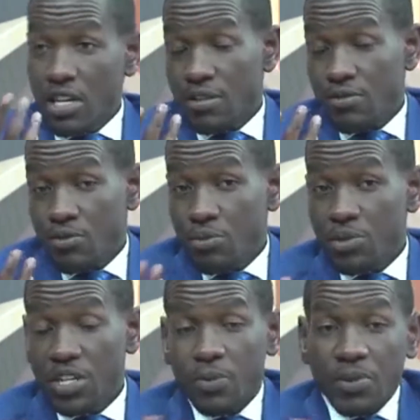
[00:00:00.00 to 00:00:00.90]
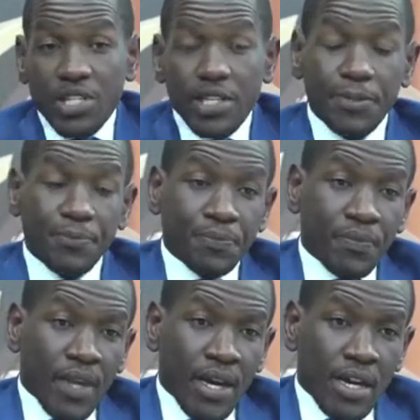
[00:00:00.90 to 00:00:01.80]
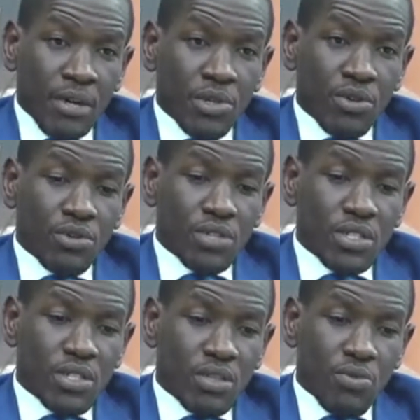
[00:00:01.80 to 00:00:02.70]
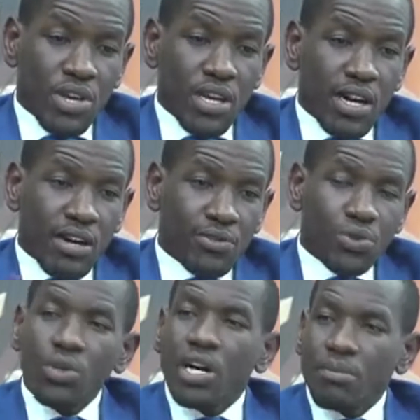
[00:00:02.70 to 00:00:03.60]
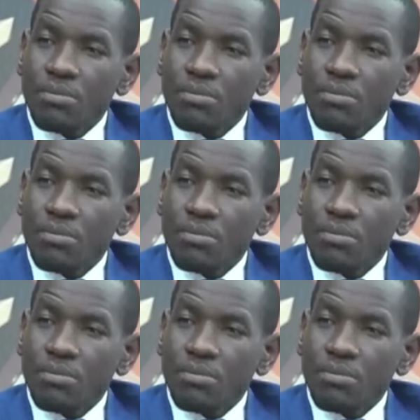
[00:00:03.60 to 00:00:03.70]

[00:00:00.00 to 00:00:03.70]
and for me especially, because we have two